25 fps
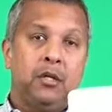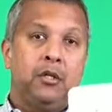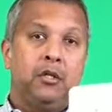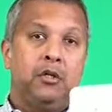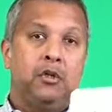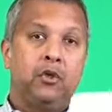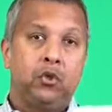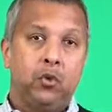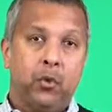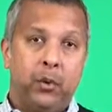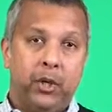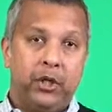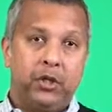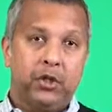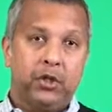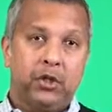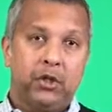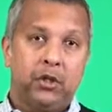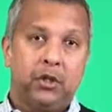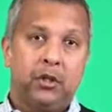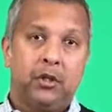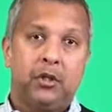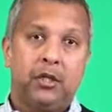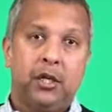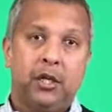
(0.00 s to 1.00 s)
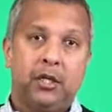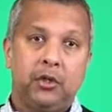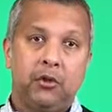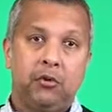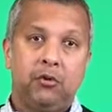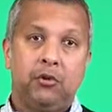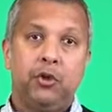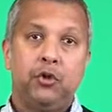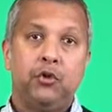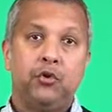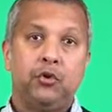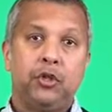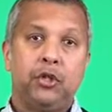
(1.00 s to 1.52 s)
switch that you're
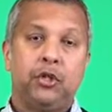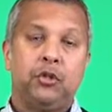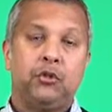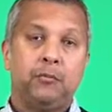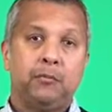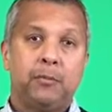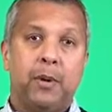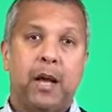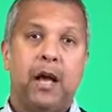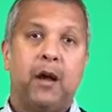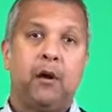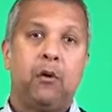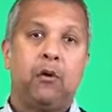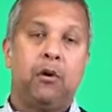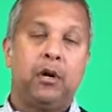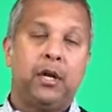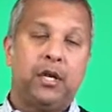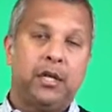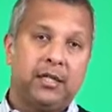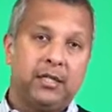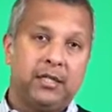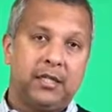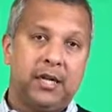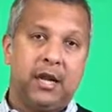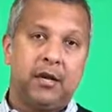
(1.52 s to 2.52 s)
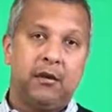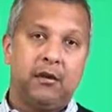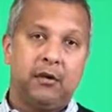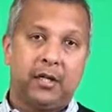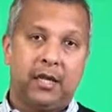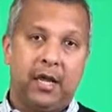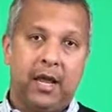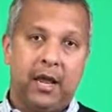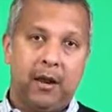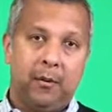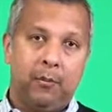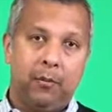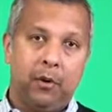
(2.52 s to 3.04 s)
using to power a
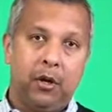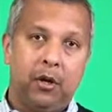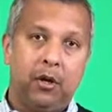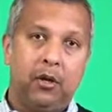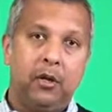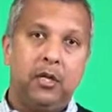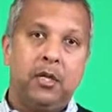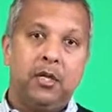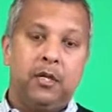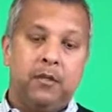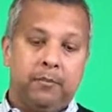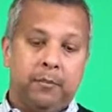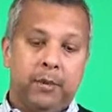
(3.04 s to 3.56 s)
standard camera,